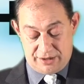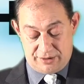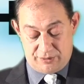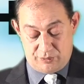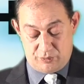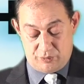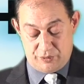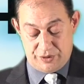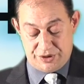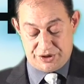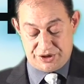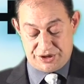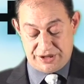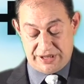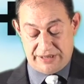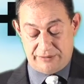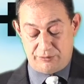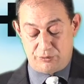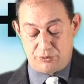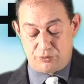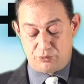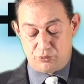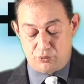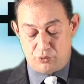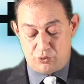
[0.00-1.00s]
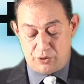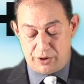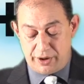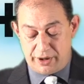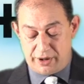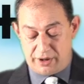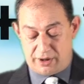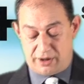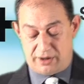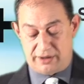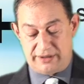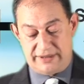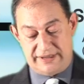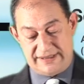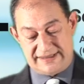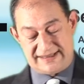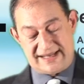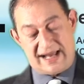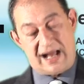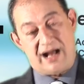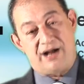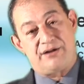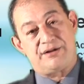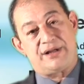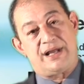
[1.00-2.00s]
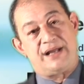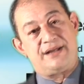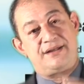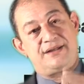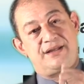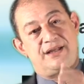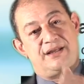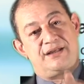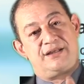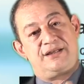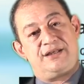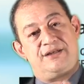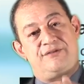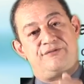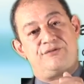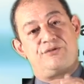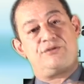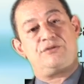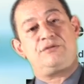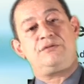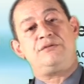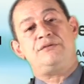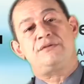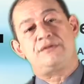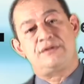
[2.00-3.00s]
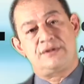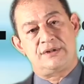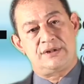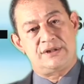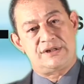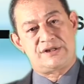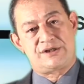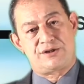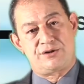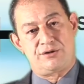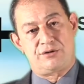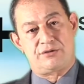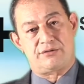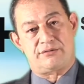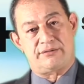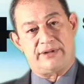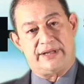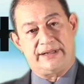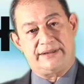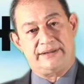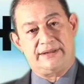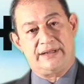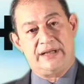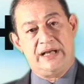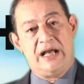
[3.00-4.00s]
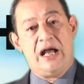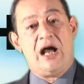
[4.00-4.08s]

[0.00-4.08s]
which they would work all these out, and they give you a score rate.